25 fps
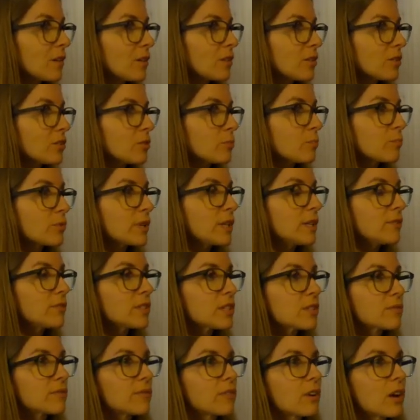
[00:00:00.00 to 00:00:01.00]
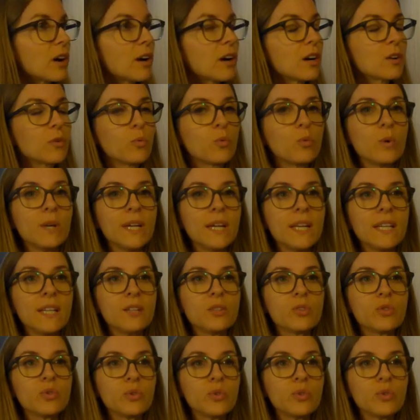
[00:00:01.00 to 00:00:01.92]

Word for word: on the previous vlog, we